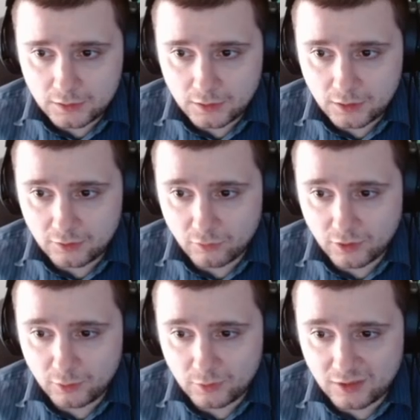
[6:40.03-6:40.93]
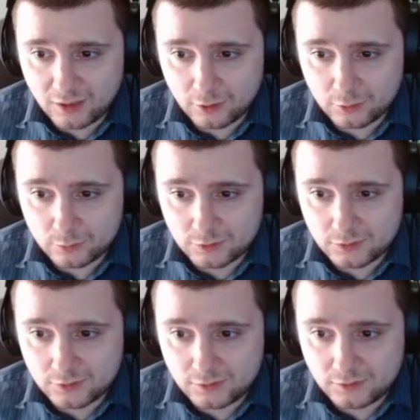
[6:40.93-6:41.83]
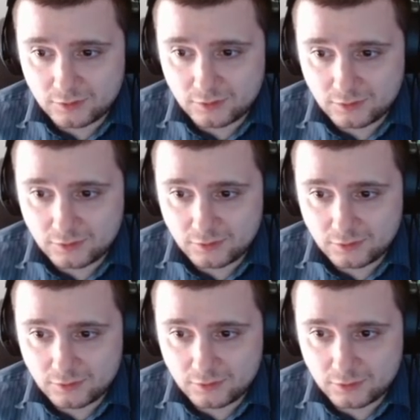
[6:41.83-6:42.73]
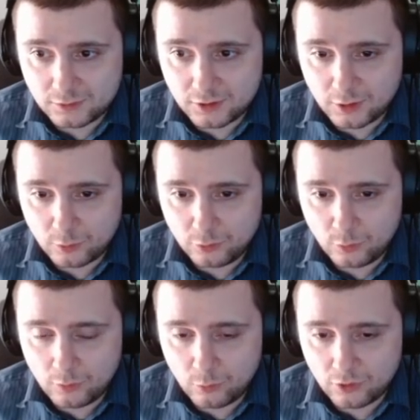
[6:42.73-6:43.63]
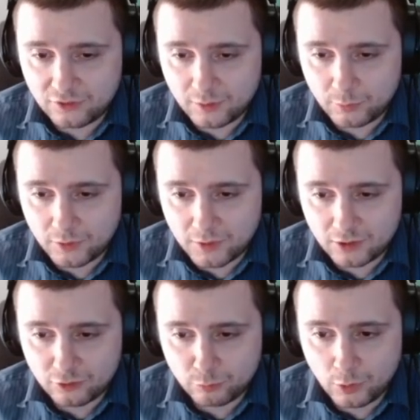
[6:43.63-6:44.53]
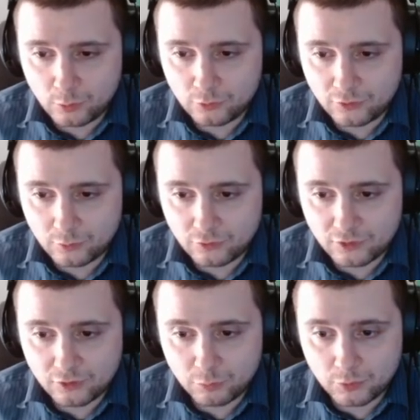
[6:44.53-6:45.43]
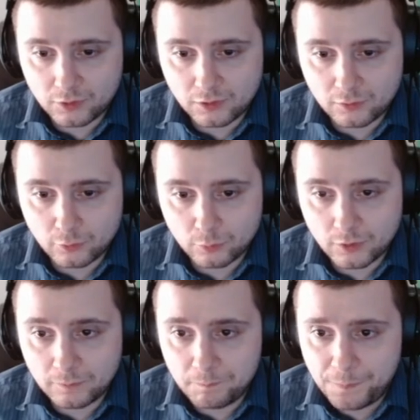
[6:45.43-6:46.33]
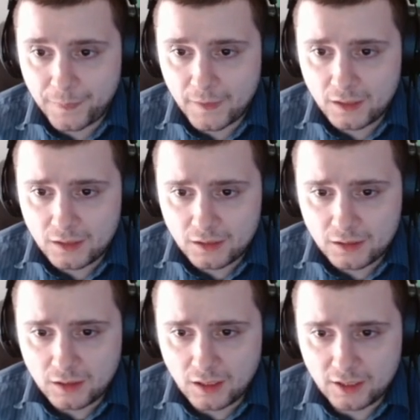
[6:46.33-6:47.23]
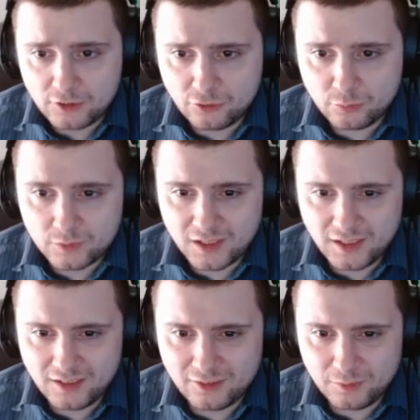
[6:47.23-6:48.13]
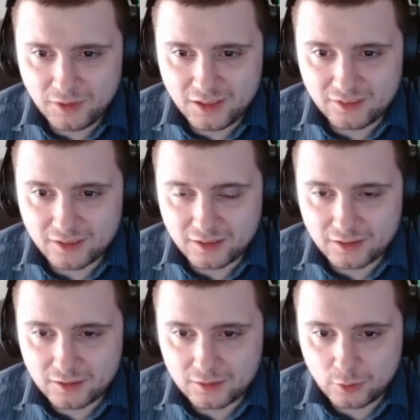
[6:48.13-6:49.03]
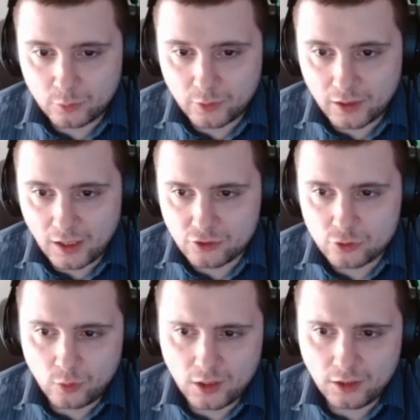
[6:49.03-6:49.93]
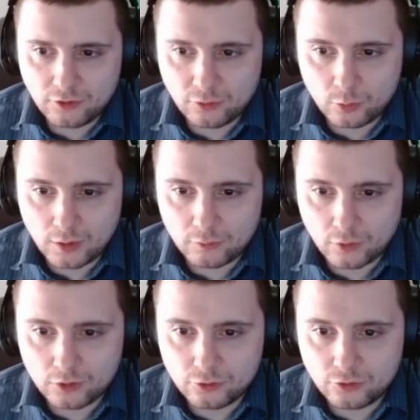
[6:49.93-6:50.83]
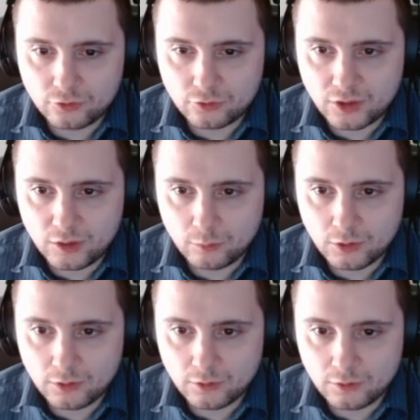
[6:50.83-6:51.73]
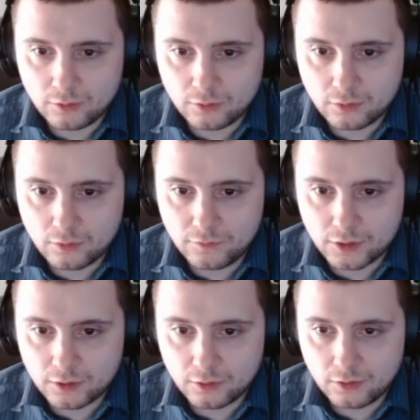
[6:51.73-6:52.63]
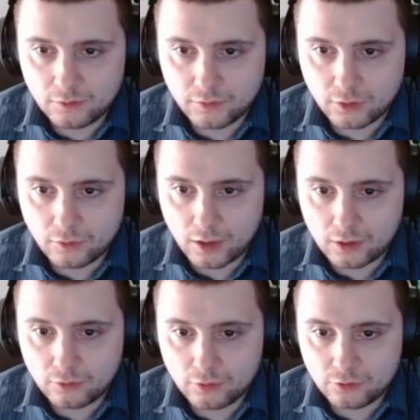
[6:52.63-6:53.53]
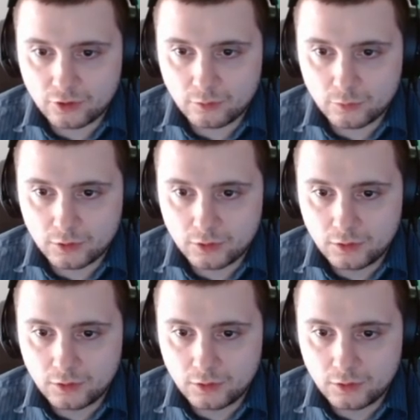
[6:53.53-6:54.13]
And it really went terrible. Alright, we'll do one more example. I'm kind of just blowing stones at this point in silver, but can I get something that's like, okay, actually, what kind of stone do I have? Grudge, Keen Blunt? Oh, fucking, let's see if I can crack a Grudge, Keen Blunt.